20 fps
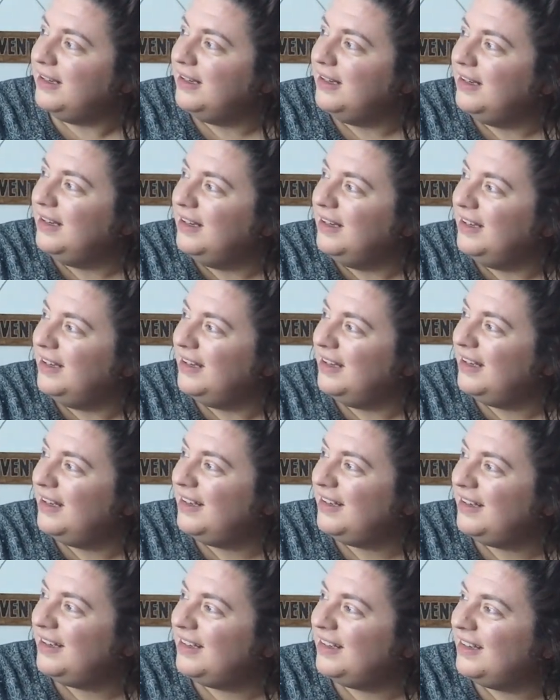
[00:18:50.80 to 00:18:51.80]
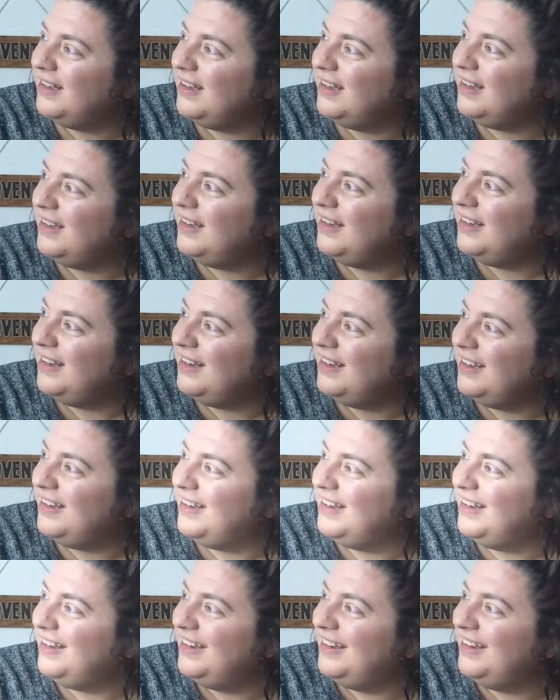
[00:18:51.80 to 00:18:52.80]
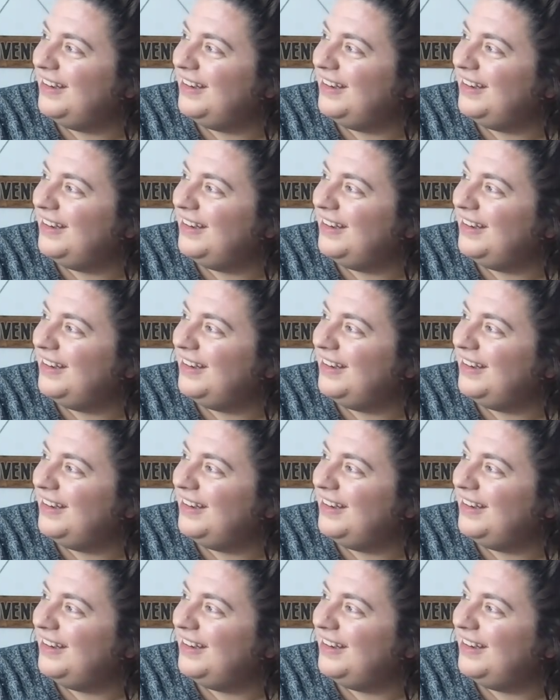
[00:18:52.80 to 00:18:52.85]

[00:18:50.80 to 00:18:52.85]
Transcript: This person isn't speaking.